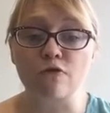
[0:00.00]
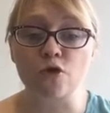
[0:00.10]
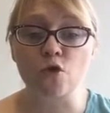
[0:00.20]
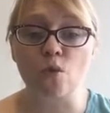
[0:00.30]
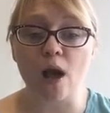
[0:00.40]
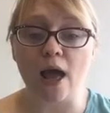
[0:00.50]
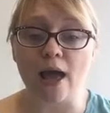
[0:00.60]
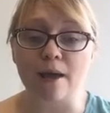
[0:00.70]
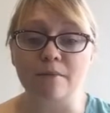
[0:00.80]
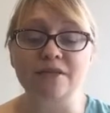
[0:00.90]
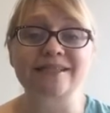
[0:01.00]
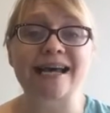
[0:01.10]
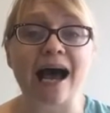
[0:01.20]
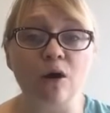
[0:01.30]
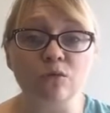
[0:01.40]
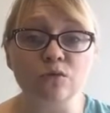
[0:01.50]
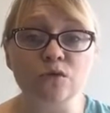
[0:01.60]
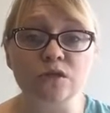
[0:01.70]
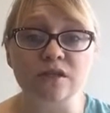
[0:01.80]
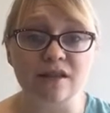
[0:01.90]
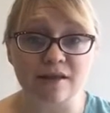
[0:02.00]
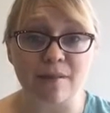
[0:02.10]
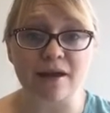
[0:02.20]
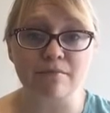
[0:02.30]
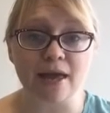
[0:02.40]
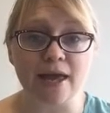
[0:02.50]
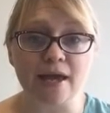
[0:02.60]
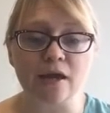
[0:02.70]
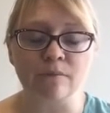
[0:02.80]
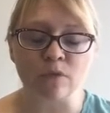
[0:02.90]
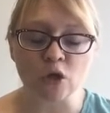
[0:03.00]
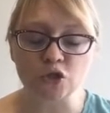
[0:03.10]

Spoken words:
through sounds that they might make.